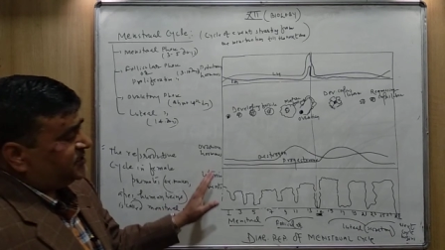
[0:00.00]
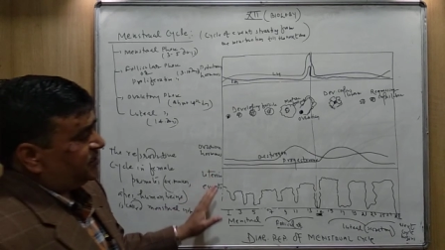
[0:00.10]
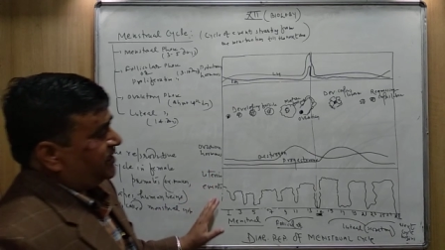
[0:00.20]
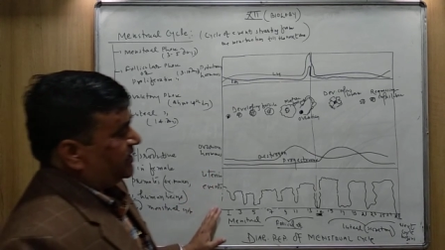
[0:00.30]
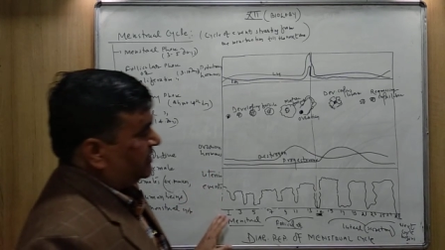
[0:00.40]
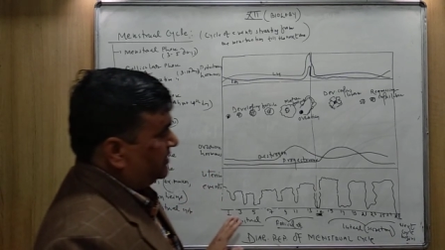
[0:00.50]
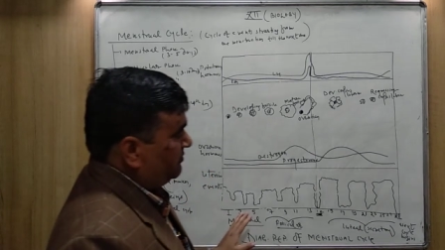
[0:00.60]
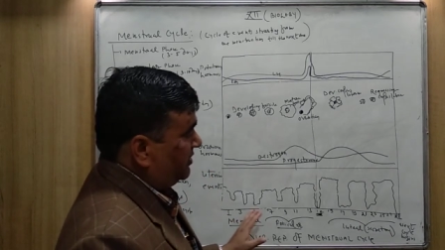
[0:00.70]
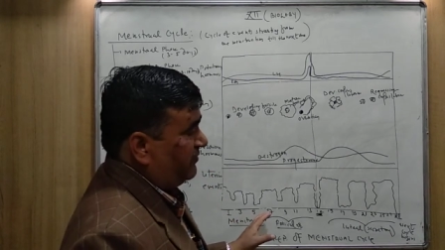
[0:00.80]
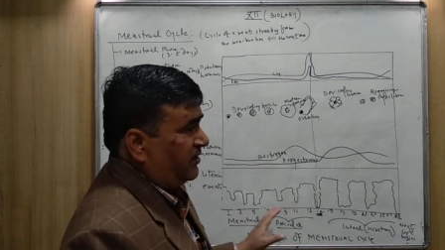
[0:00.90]
is the
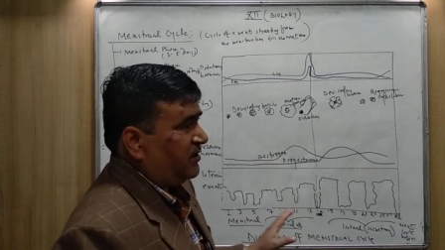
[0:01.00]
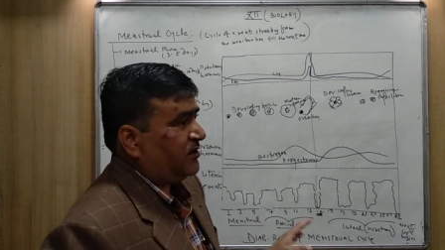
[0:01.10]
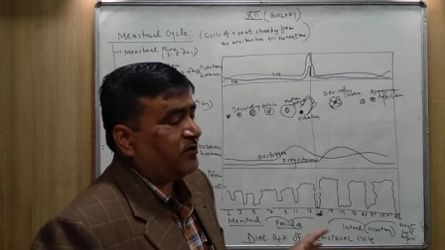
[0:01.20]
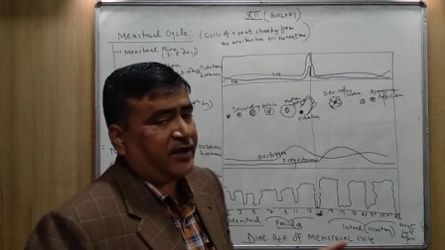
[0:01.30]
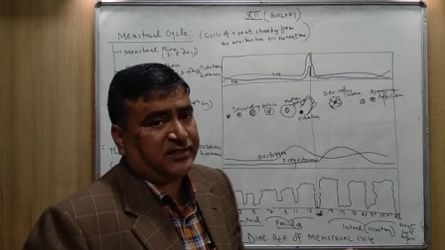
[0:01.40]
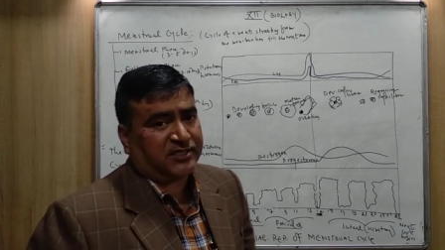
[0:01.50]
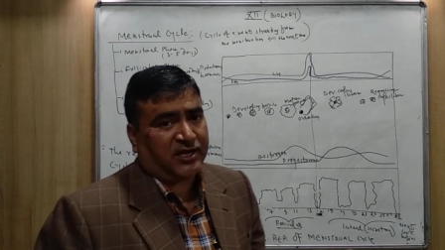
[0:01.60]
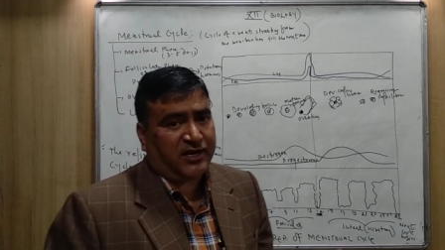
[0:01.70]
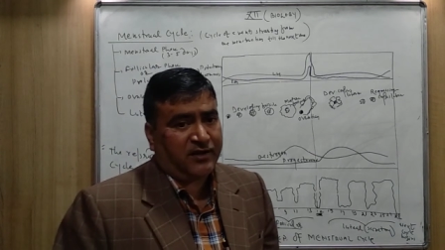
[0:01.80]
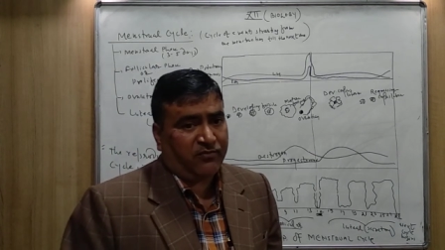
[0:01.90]
diagram given in your
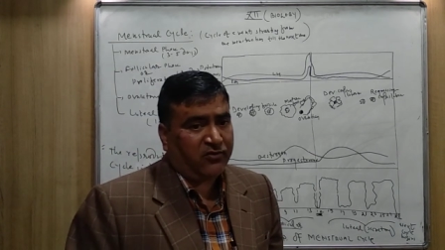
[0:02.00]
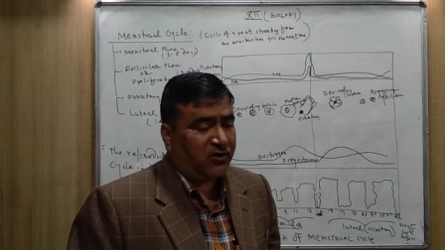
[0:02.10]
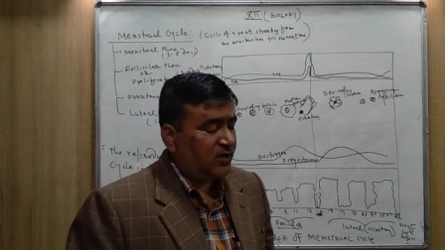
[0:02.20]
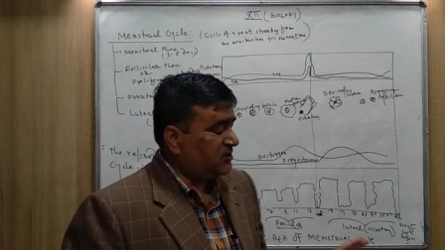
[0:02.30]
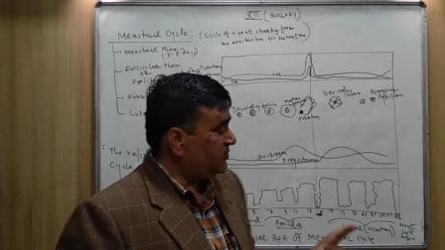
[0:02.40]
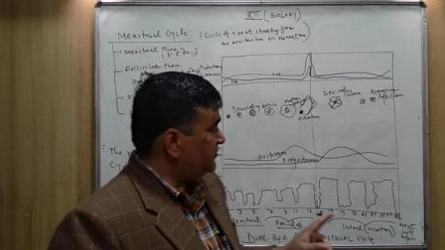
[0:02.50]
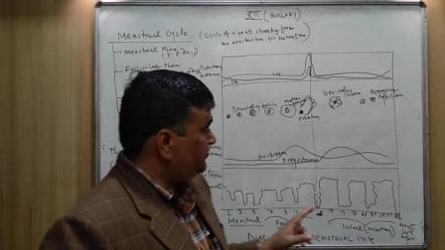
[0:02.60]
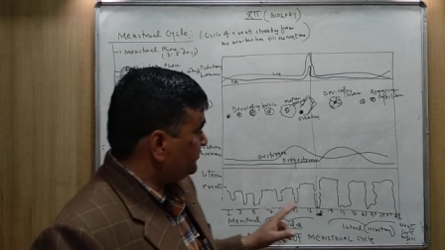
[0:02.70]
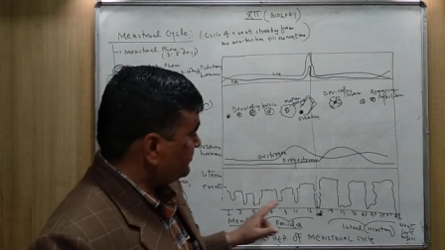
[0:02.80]
NCERT book also.